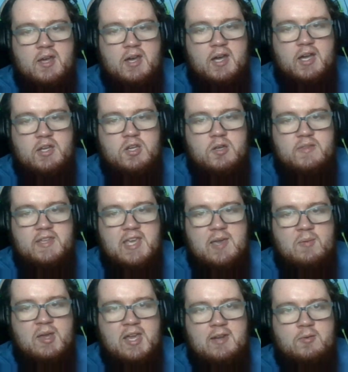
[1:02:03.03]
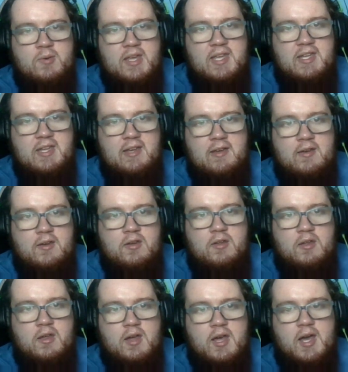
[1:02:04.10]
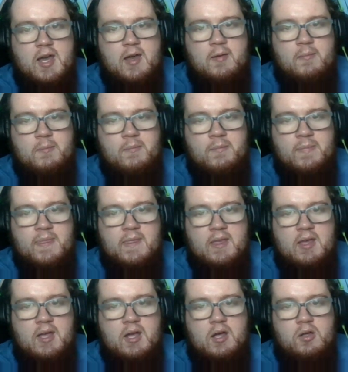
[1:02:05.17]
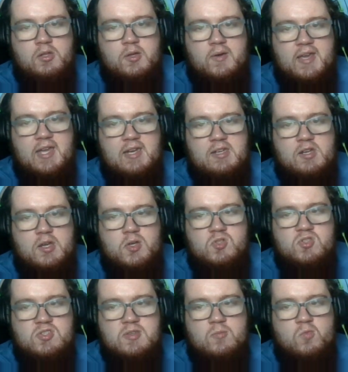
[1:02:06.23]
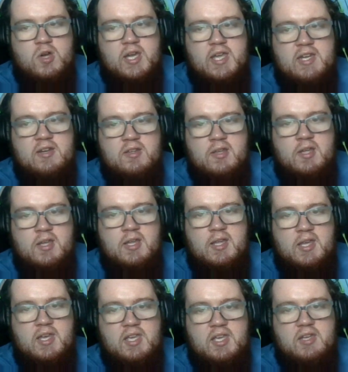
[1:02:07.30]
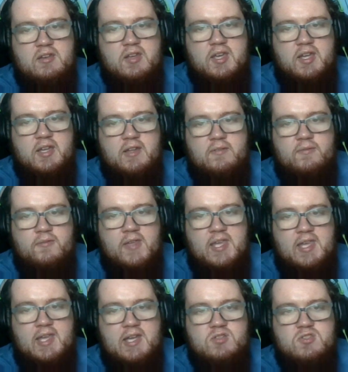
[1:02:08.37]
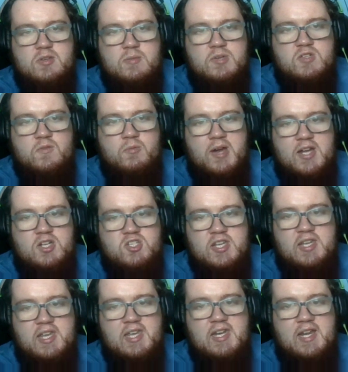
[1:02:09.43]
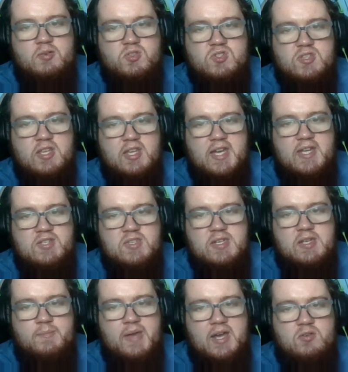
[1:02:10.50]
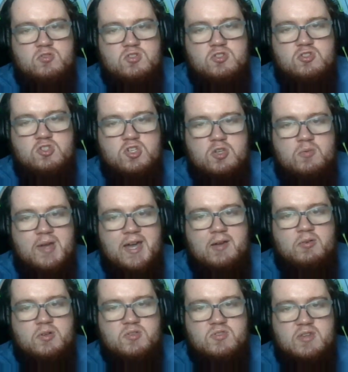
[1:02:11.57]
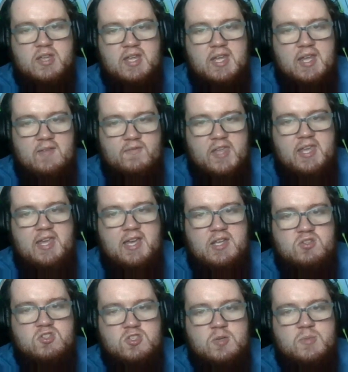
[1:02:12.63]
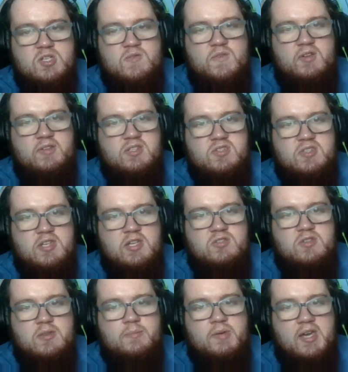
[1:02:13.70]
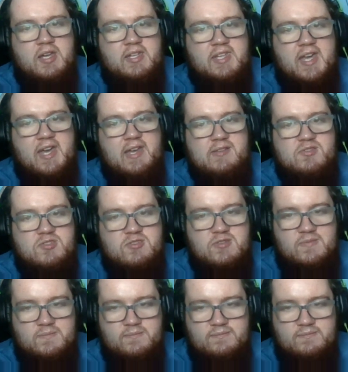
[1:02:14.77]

Uh, Noah the gamer 808 here. Um, I'll go ahead and host someone. And uh, thank you guys so much for watching. And I will see you guys in about two hours. And thank you guys so much for listening to the podcast.